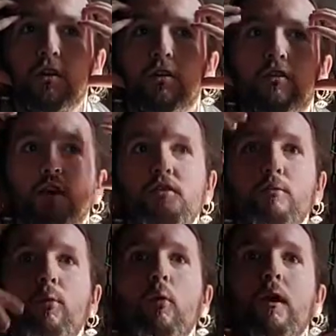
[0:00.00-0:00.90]
to such a
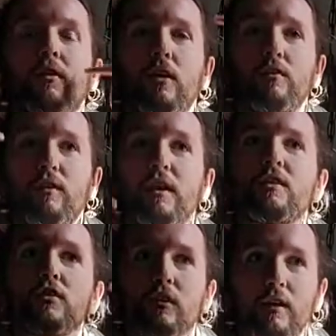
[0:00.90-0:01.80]
point that
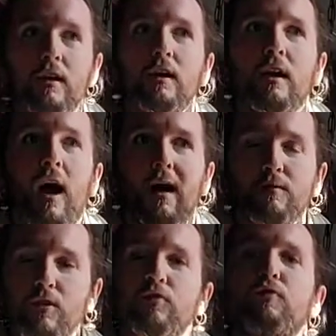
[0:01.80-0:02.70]
eventually I'm
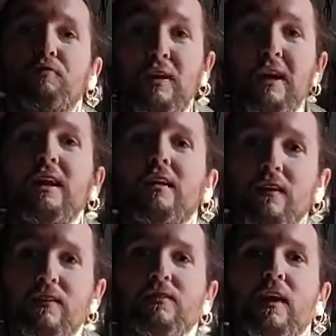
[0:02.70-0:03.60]
just feeding
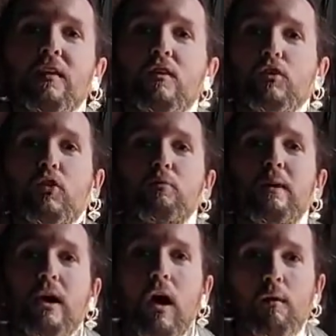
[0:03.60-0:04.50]
this thing that sort of
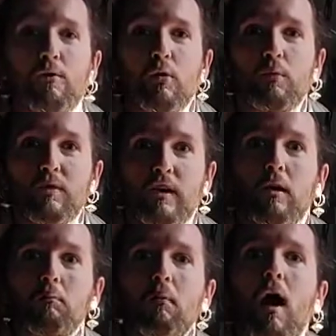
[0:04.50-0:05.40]
becomes almost like
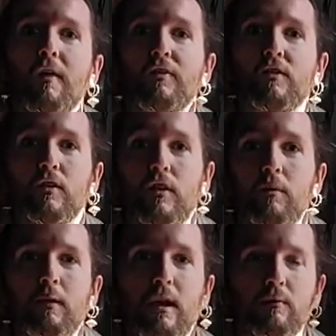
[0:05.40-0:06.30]
a monster.
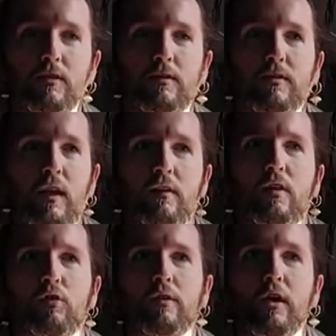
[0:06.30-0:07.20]
It becomes this thing
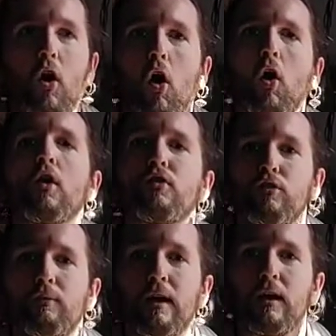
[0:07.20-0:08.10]
that's really hard for
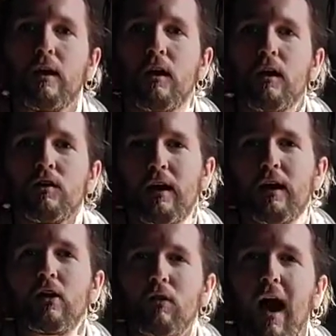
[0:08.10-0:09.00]
me to
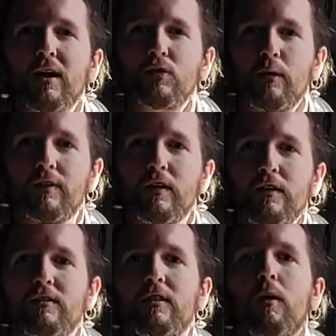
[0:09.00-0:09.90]
interact with and
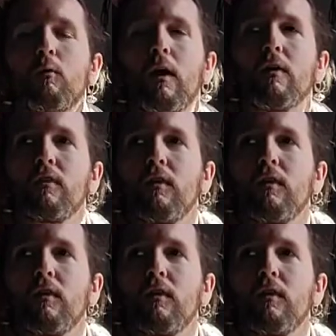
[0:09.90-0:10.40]
to sit with,